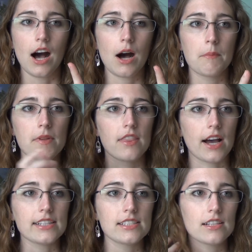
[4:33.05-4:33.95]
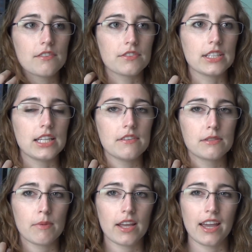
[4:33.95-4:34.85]
That stuff leaves
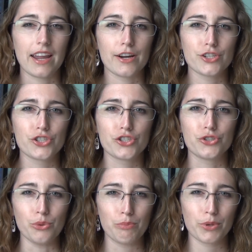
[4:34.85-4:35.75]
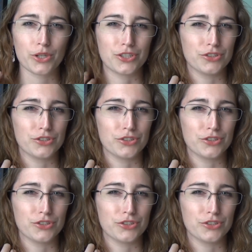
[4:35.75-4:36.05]
my hair super